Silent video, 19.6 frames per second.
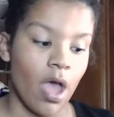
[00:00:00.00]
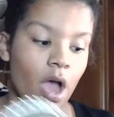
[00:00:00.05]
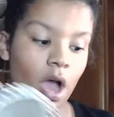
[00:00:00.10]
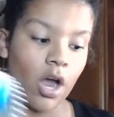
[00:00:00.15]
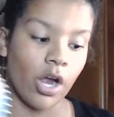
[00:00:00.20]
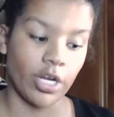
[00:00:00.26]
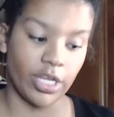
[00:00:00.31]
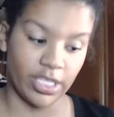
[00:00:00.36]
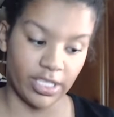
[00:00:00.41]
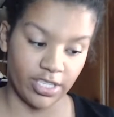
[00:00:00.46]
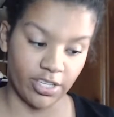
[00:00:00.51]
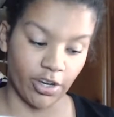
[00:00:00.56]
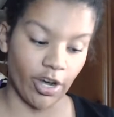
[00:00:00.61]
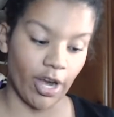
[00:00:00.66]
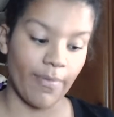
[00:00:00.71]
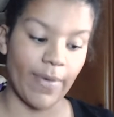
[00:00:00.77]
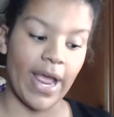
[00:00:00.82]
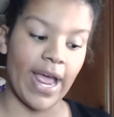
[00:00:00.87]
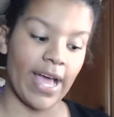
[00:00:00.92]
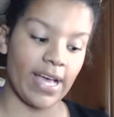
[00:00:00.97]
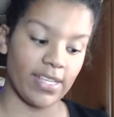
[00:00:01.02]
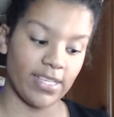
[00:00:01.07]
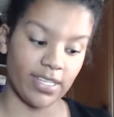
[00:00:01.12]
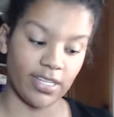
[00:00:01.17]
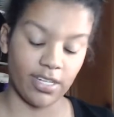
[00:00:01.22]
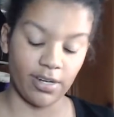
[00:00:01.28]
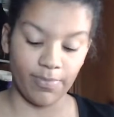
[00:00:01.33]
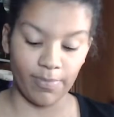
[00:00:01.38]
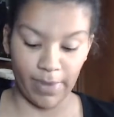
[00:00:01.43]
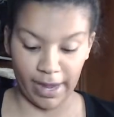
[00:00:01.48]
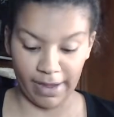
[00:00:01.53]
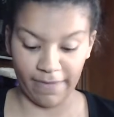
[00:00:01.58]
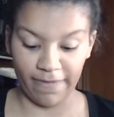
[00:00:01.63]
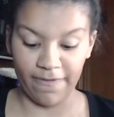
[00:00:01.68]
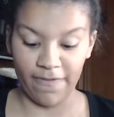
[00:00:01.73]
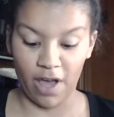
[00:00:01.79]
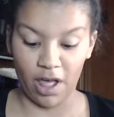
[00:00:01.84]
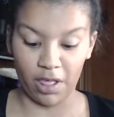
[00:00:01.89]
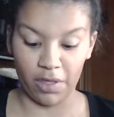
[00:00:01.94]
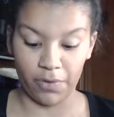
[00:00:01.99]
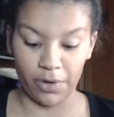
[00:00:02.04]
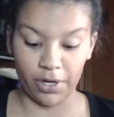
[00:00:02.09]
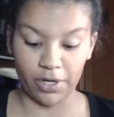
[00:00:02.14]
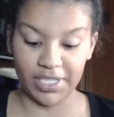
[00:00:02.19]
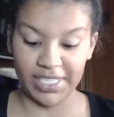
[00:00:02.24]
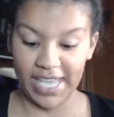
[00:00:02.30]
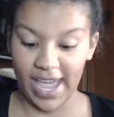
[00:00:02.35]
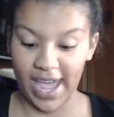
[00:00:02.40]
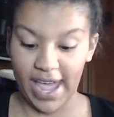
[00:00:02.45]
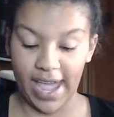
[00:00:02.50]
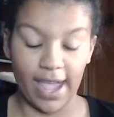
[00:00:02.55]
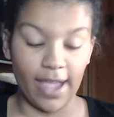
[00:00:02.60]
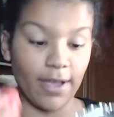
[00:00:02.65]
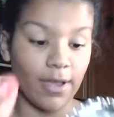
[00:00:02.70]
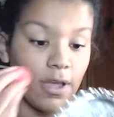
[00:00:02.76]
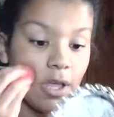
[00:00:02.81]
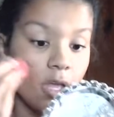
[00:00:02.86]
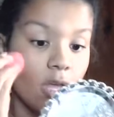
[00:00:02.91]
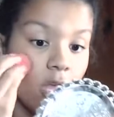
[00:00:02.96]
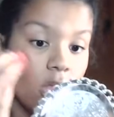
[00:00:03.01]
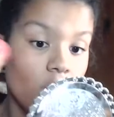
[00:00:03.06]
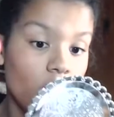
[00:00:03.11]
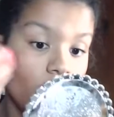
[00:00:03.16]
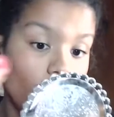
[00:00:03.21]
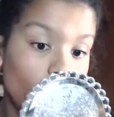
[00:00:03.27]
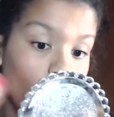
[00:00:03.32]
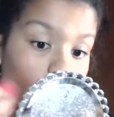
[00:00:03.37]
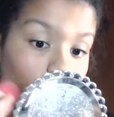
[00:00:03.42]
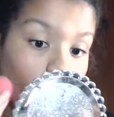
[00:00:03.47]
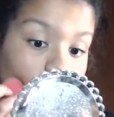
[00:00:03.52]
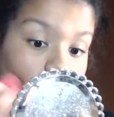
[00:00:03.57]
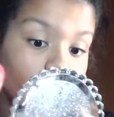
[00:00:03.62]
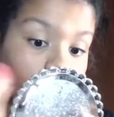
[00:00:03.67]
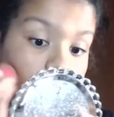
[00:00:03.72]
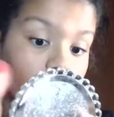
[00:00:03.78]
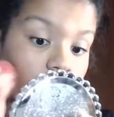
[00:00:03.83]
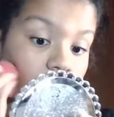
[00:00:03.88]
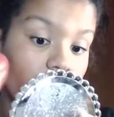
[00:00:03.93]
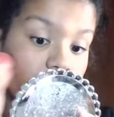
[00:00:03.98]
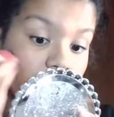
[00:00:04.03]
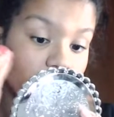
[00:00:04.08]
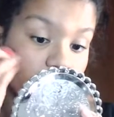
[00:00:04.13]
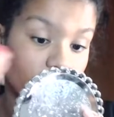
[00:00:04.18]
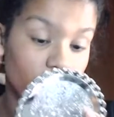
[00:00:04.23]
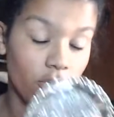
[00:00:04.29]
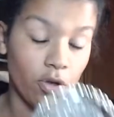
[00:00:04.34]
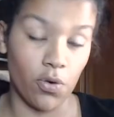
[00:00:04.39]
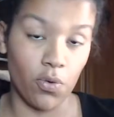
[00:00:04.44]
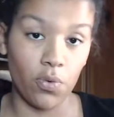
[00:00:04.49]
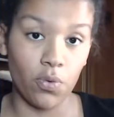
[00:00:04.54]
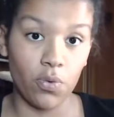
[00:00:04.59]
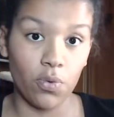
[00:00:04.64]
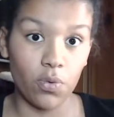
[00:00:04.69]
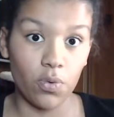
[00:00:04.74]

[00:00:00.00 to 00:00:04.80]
On Instagram, I asked my followers, hey, what should I do